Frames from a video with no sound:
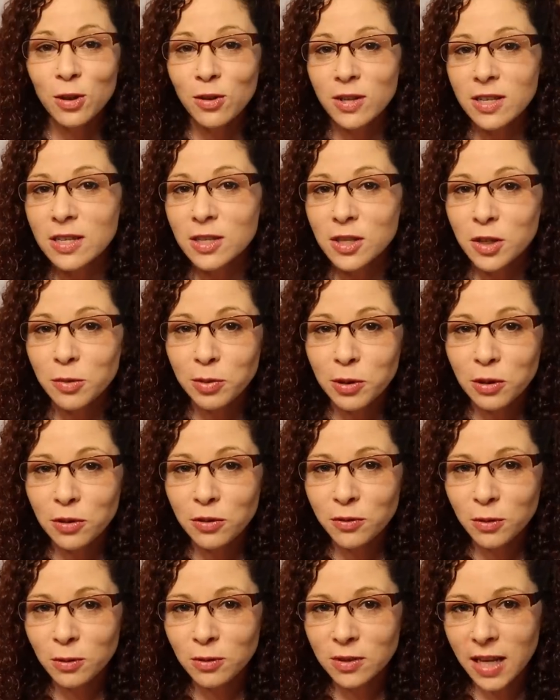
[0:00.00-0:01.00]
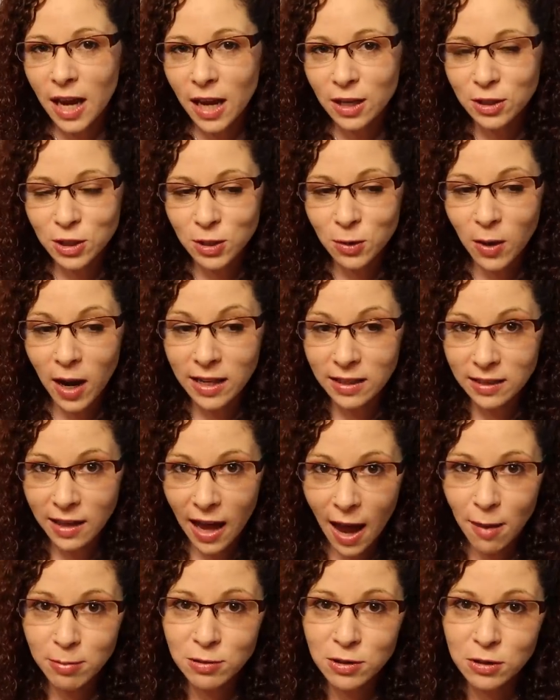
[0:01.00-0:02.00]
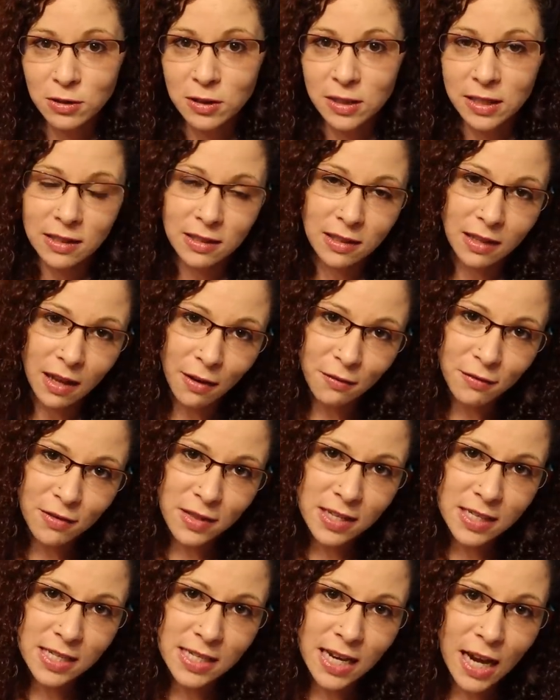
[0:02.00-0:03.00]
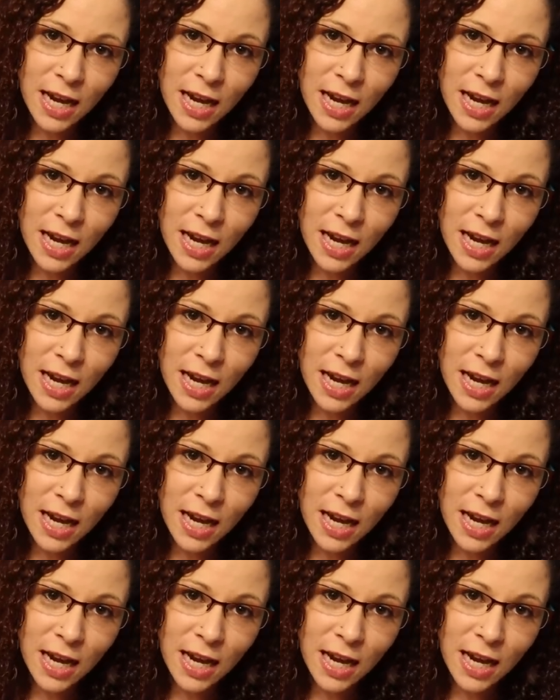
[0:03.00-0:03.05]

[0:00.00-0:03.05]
So this is a beautiful tattoo. I absolutely love this